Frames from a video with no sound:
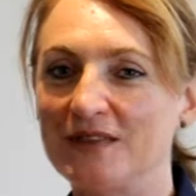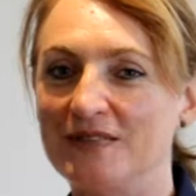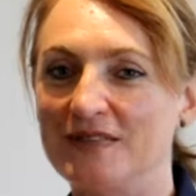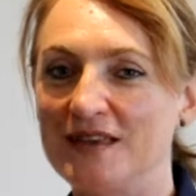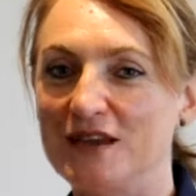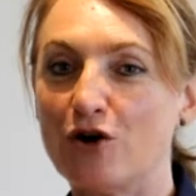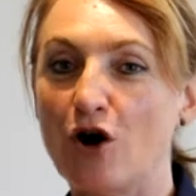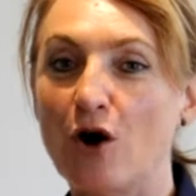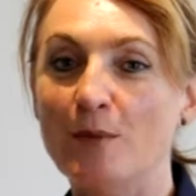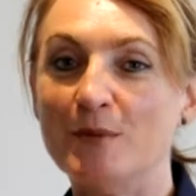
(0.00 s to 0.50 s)

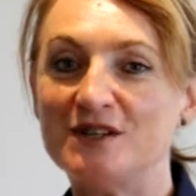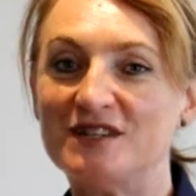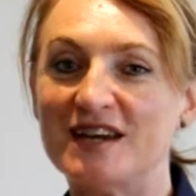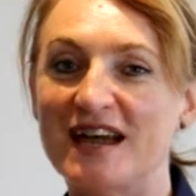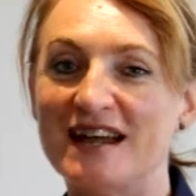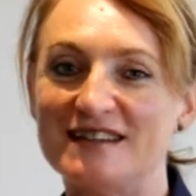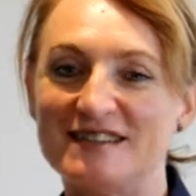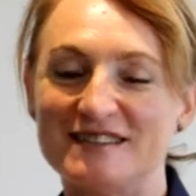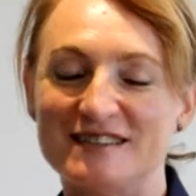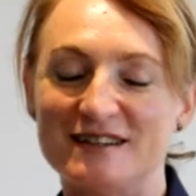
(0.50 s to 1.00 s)
The
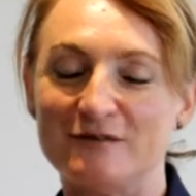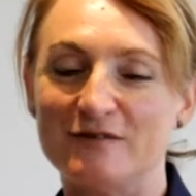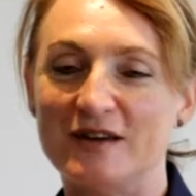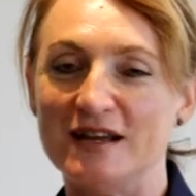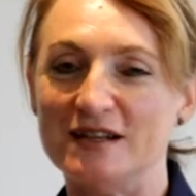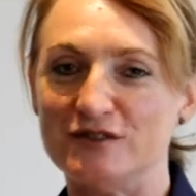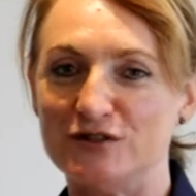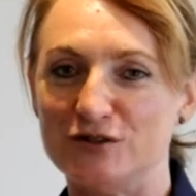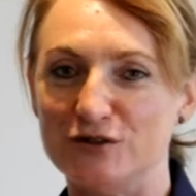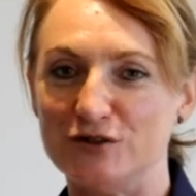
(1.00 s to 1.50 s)
commentators at
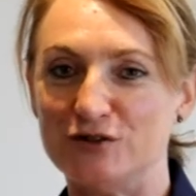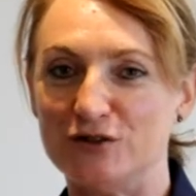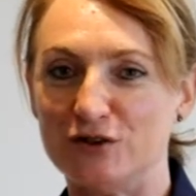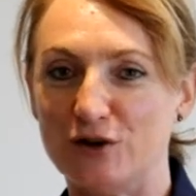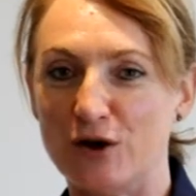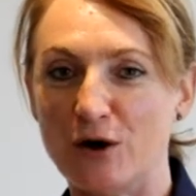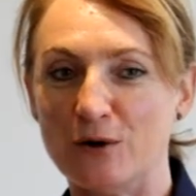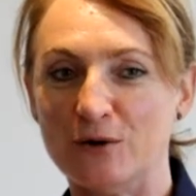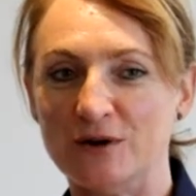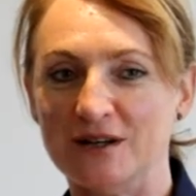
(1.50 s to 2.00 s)
events used to
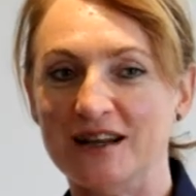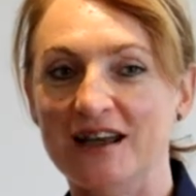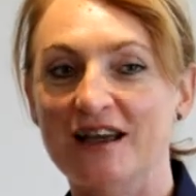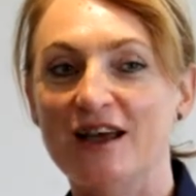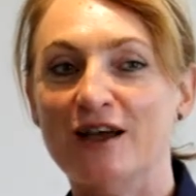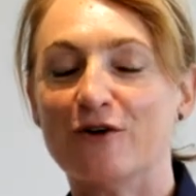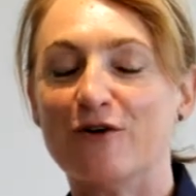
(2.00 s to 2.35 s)
go and